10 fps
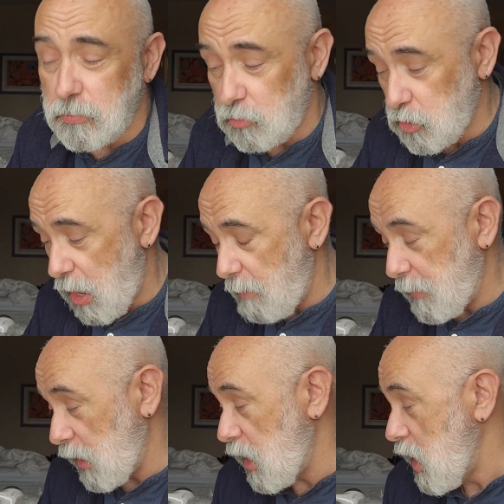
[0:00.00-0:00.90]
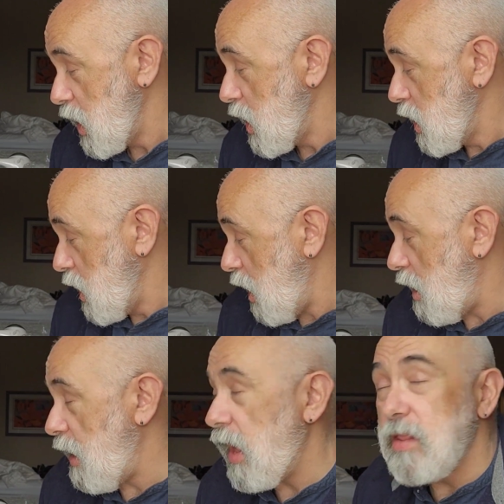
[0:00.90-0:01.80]
some shopping.
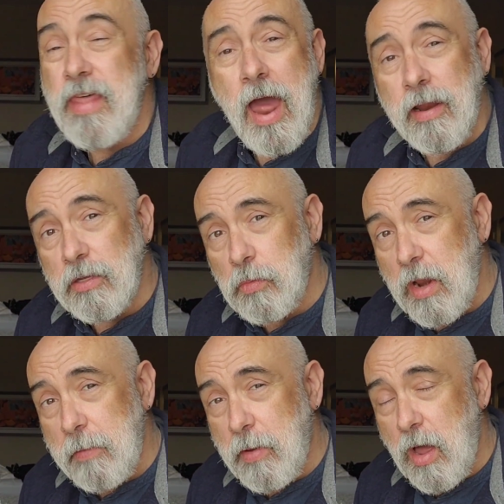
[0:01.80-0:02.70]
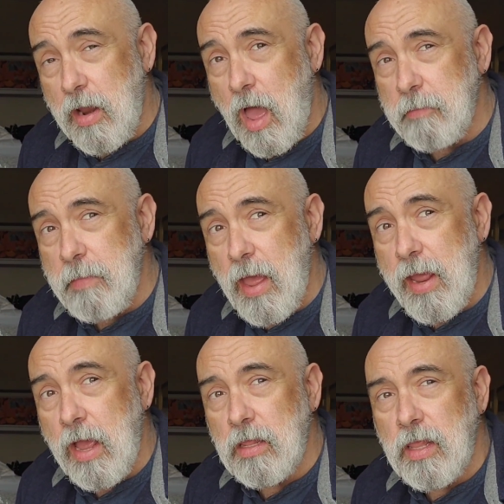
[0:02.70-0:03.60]
And that is what I bought on
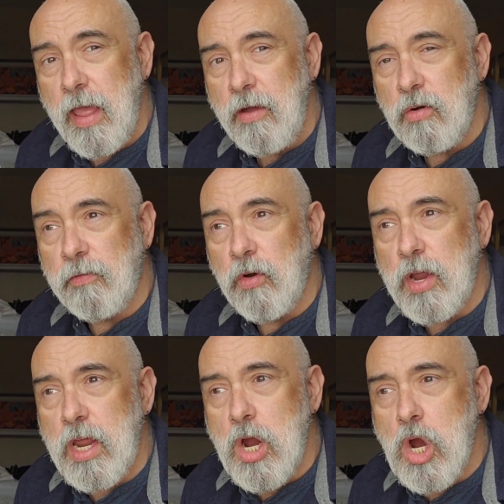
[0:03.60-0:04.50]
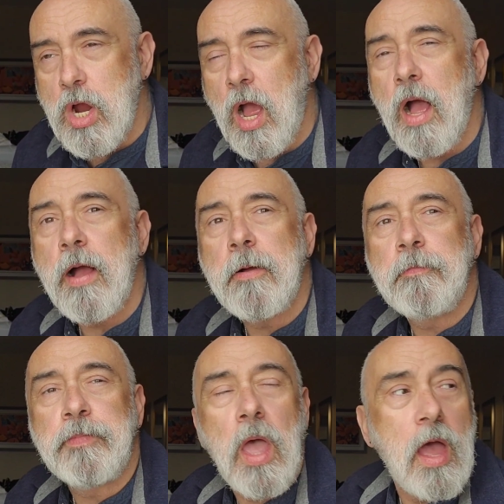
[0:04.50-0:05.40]
my layover here.
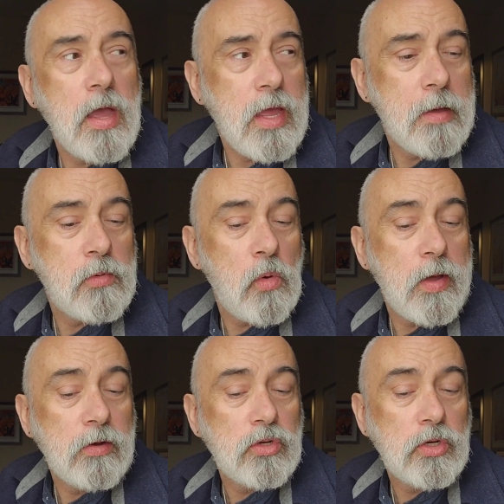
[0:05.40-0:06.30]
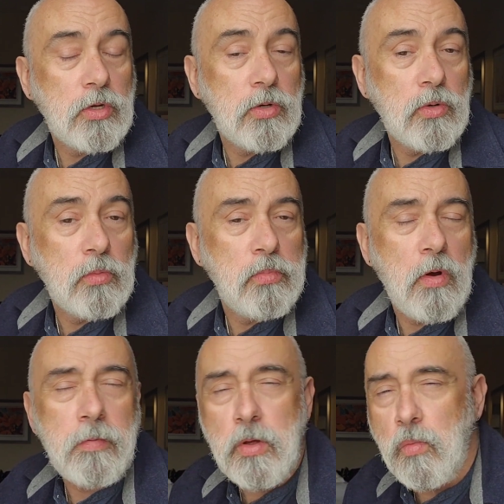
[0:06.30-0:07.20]
I am going to
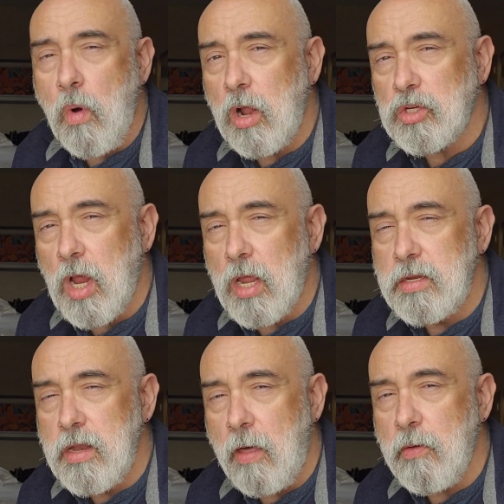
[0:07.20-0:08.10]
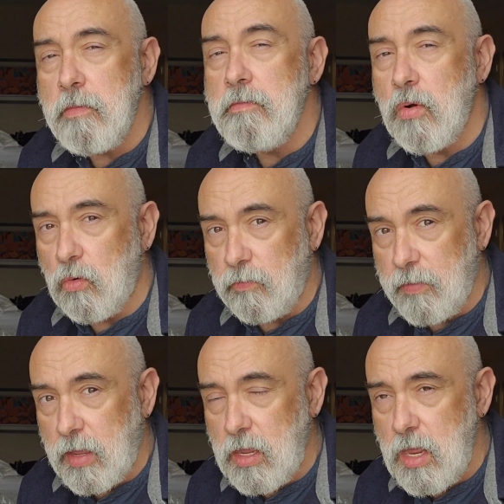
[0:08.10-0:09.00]
probably watch another
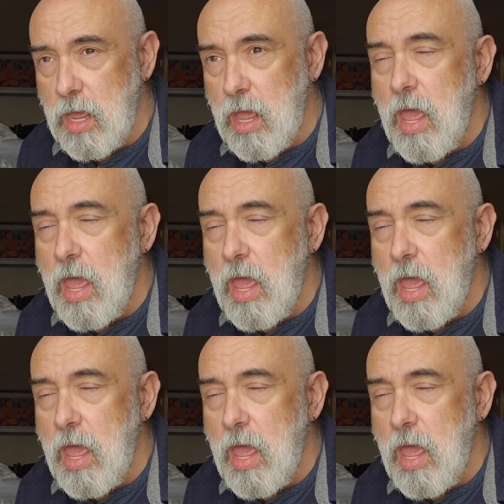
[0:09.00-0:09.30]
movie,